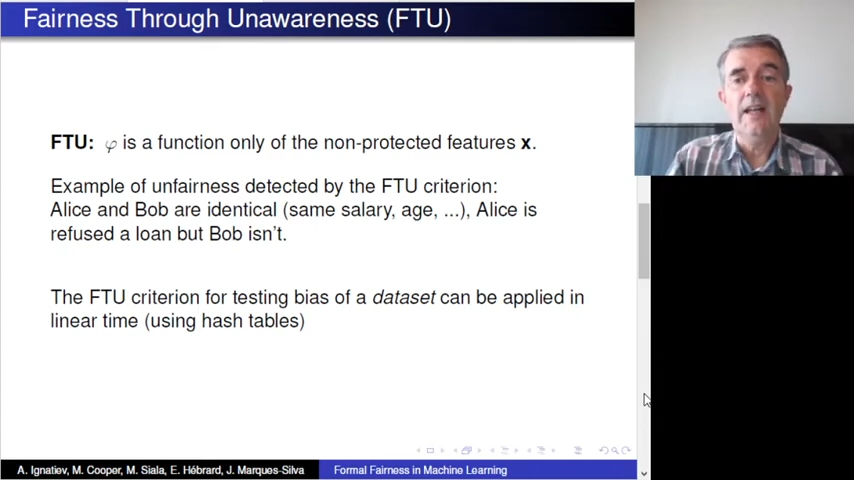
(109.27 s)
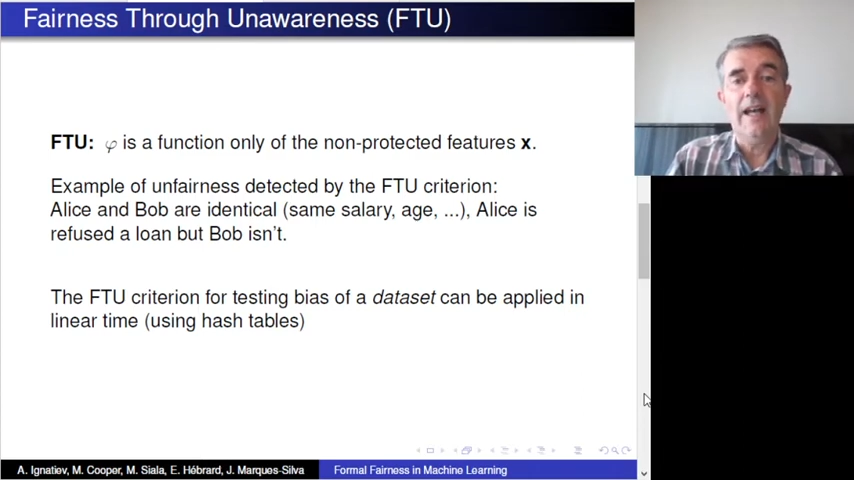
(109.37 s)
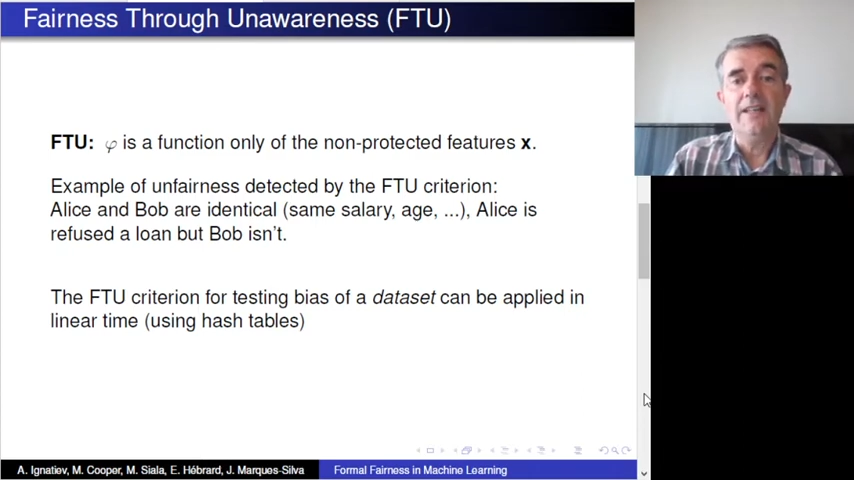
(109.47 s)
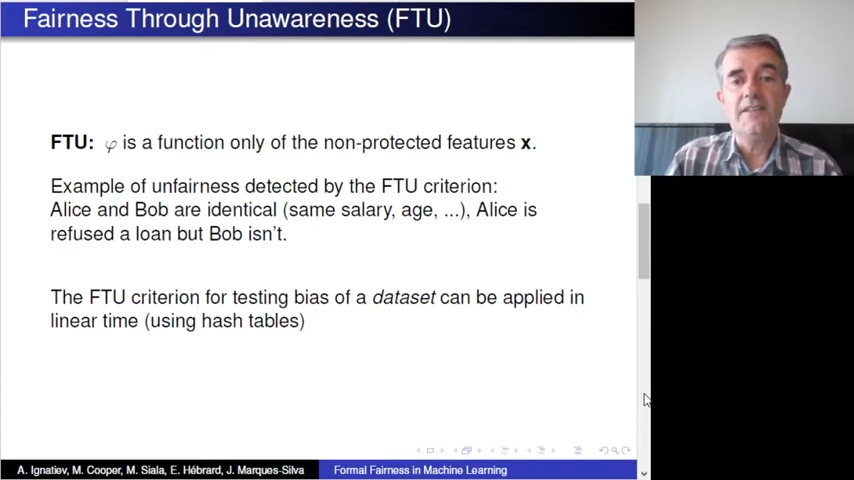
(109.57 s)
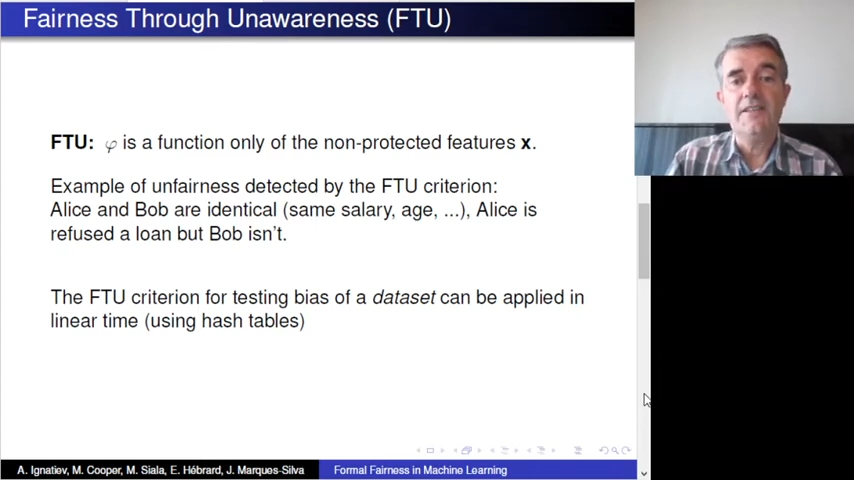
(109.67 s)

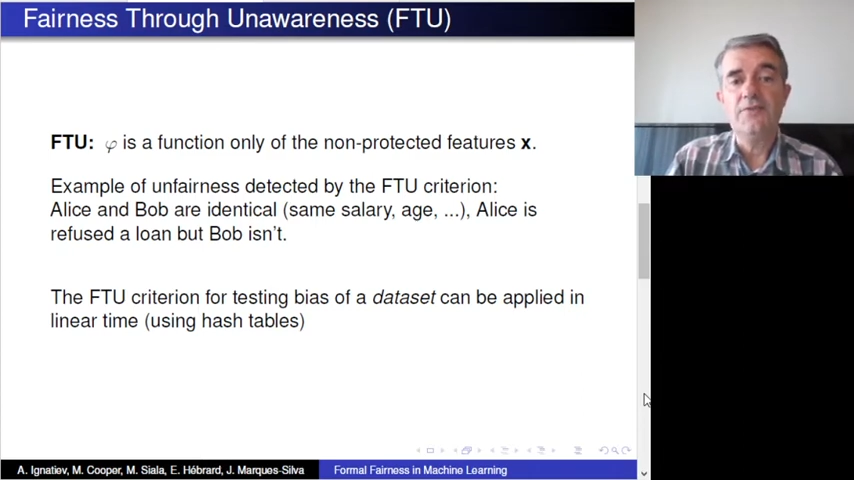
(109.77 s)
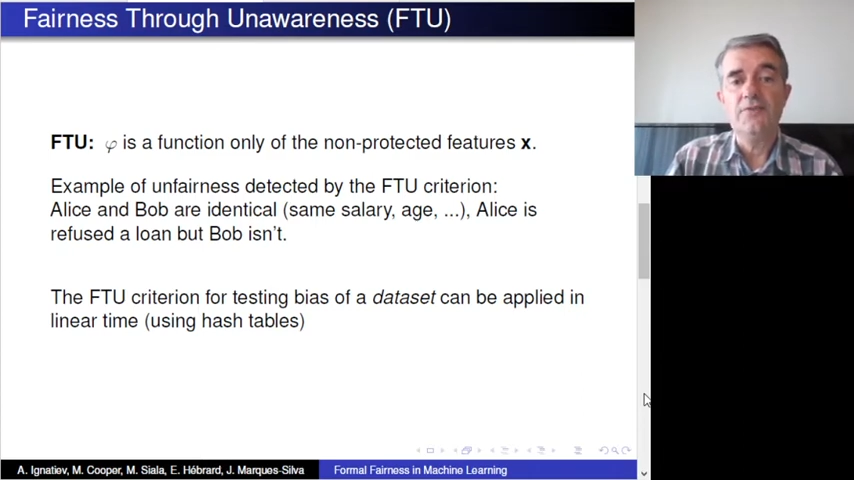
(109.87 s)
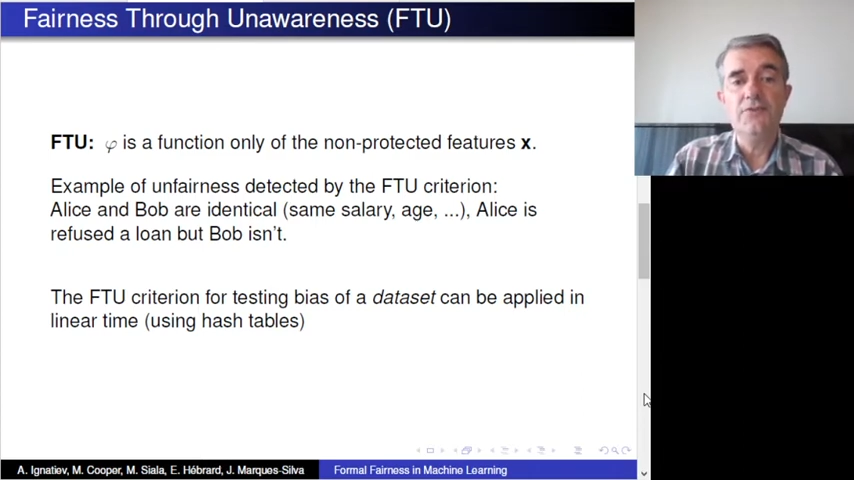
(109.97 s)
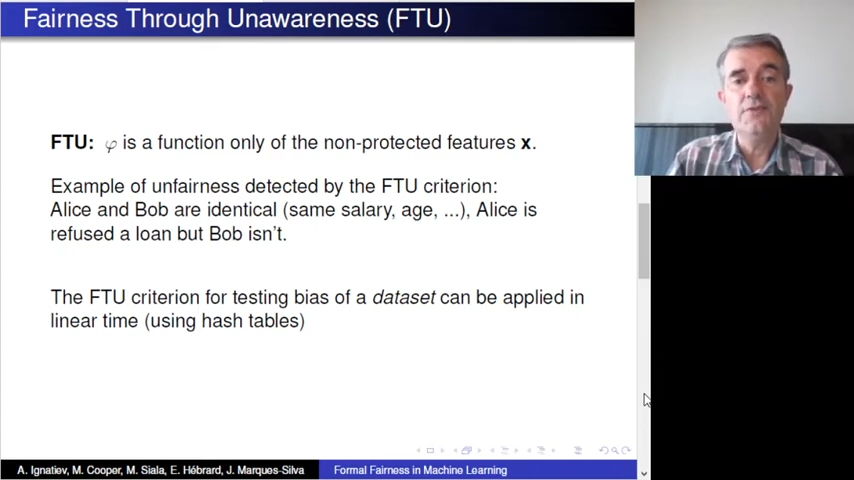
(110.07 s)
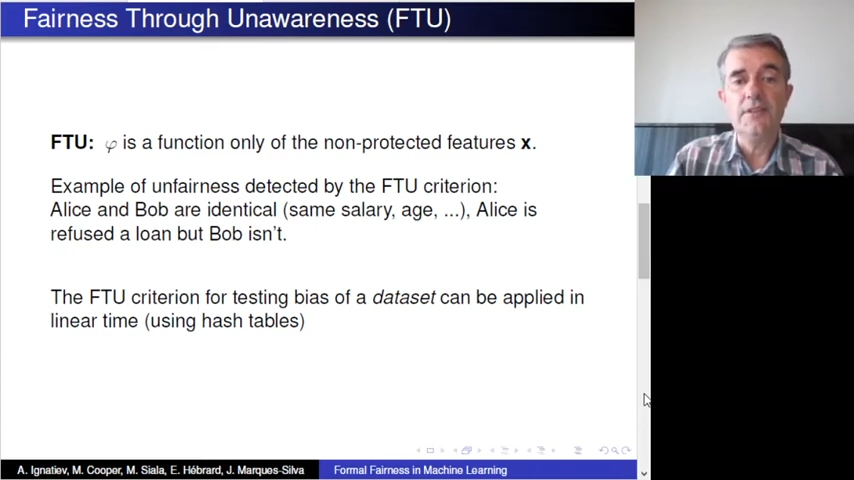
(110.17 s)
Alice is
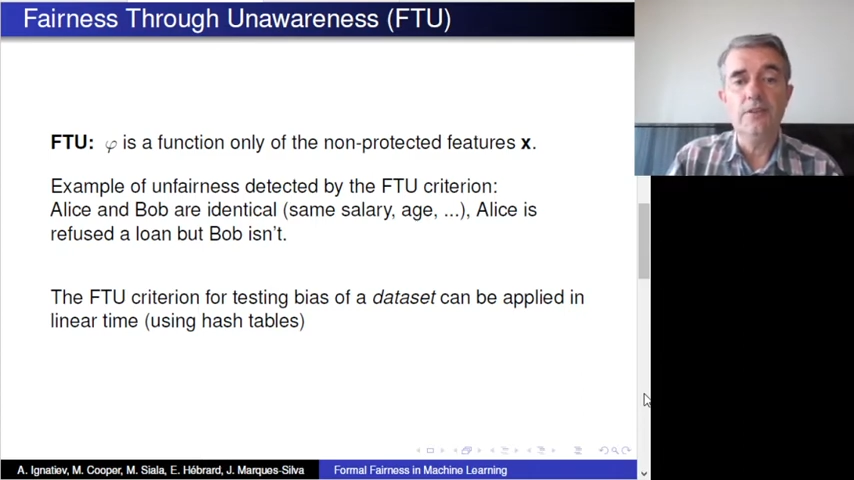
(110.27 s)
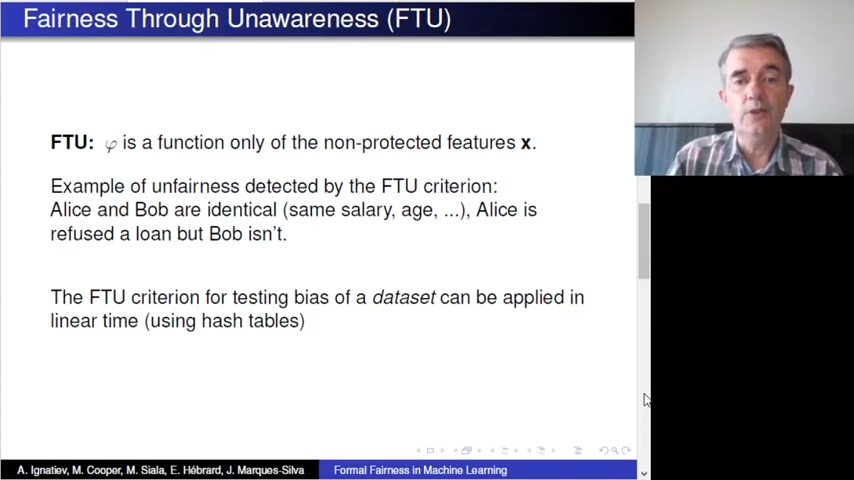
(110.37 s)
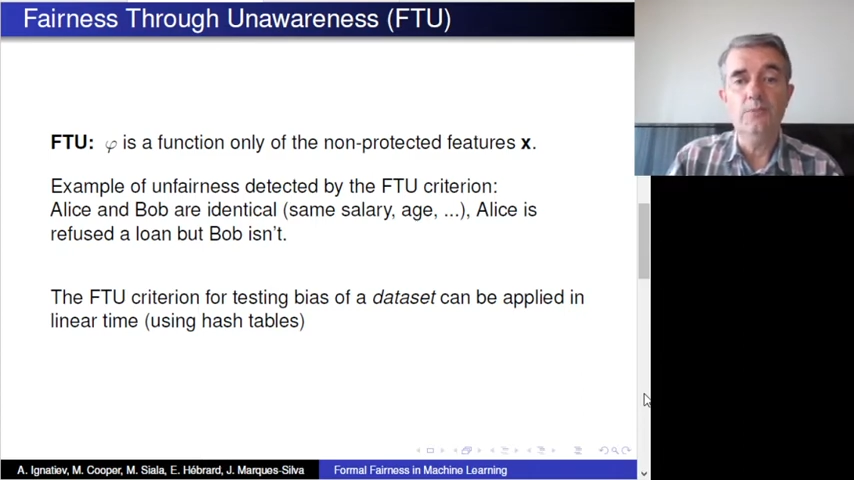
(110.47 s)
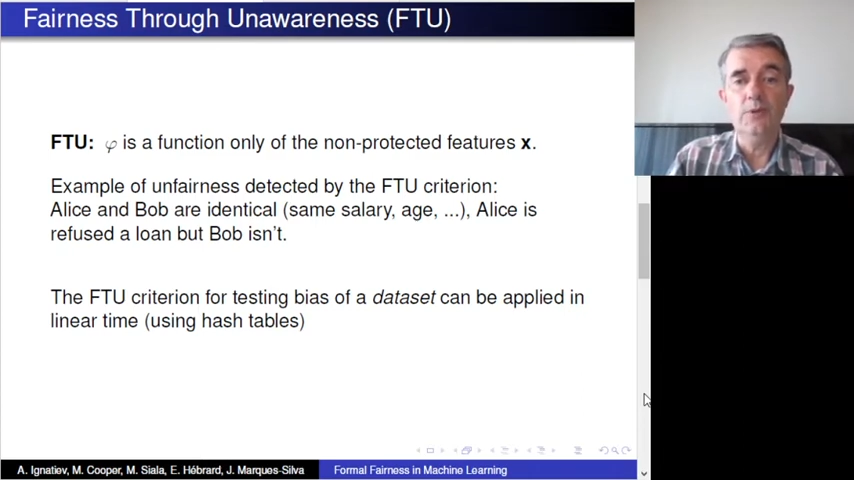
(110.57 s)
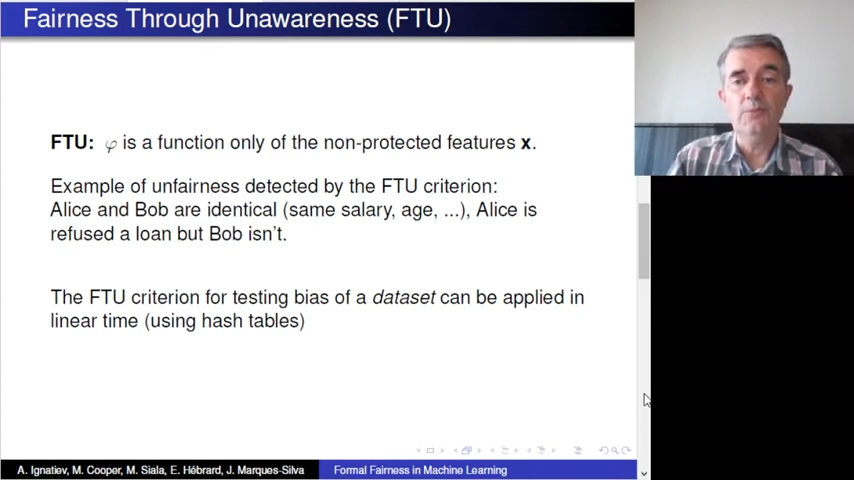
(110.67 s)
refused a
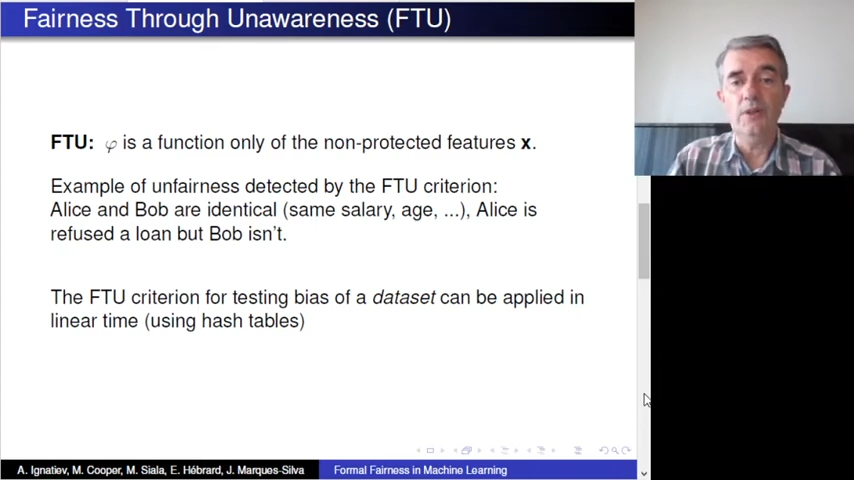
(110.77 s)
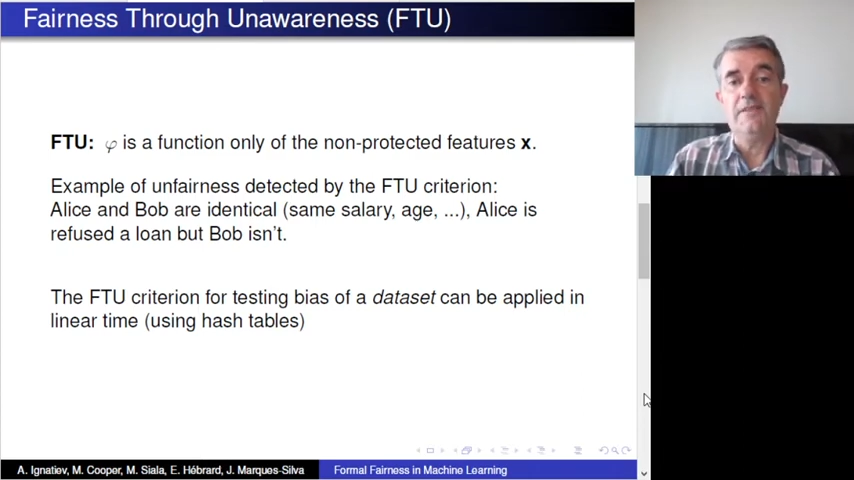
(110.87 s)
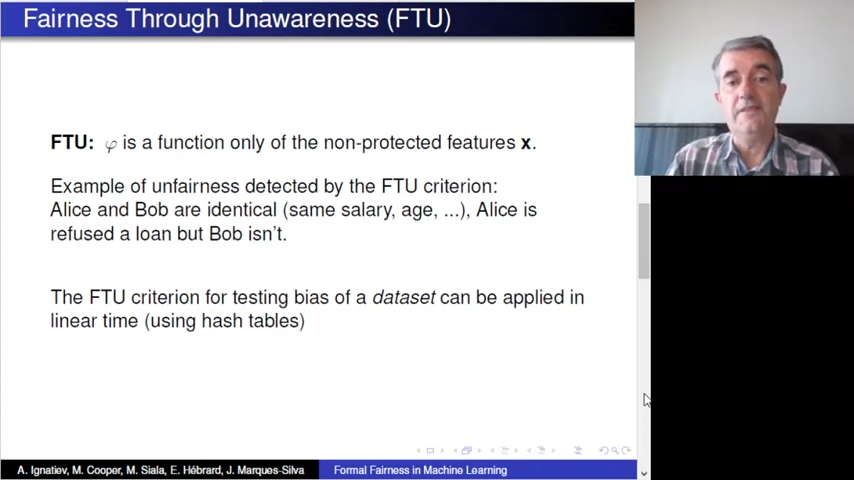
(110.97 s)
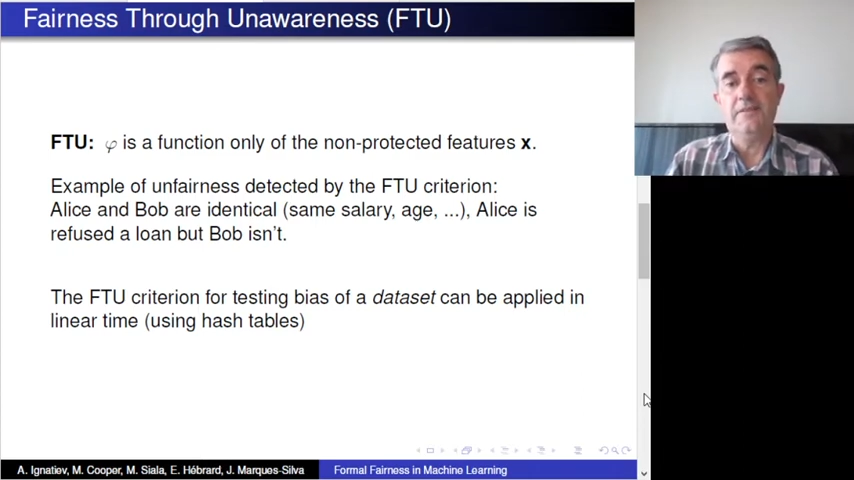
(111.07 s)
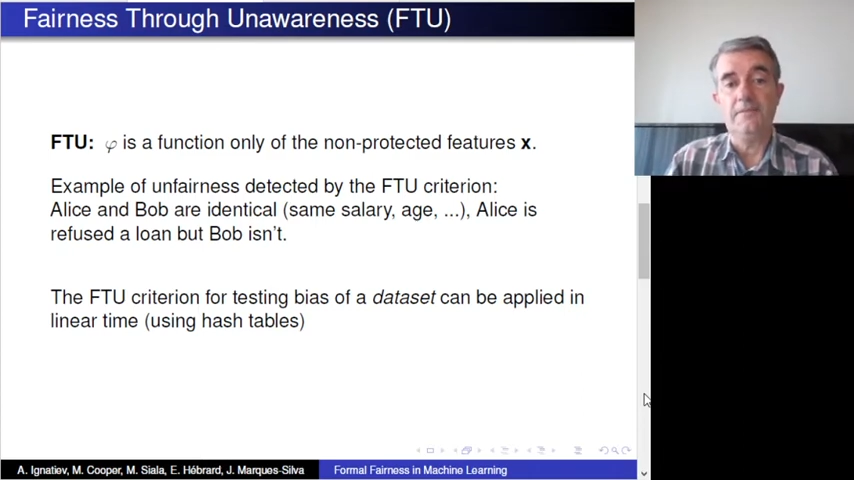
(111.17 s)
loan, but Bob
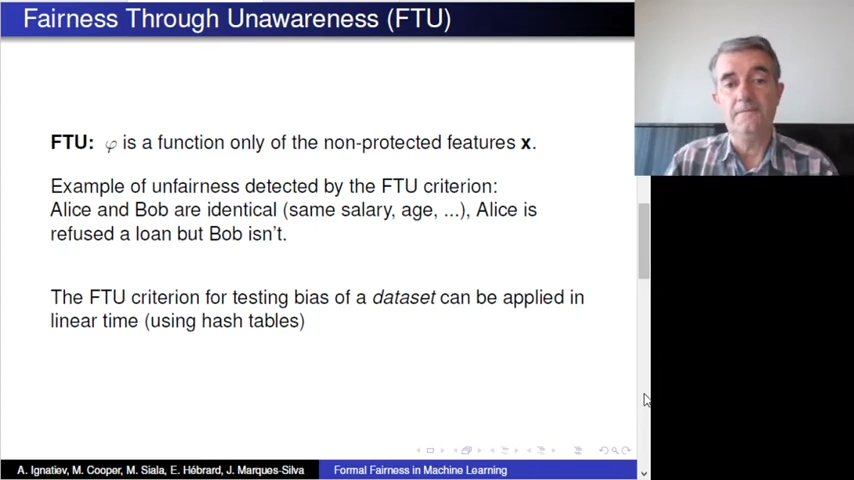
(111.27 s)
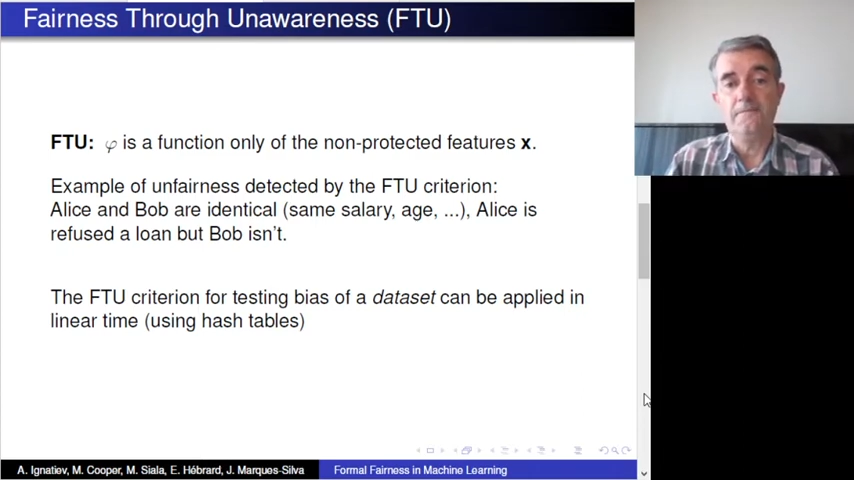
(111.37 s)
isn't.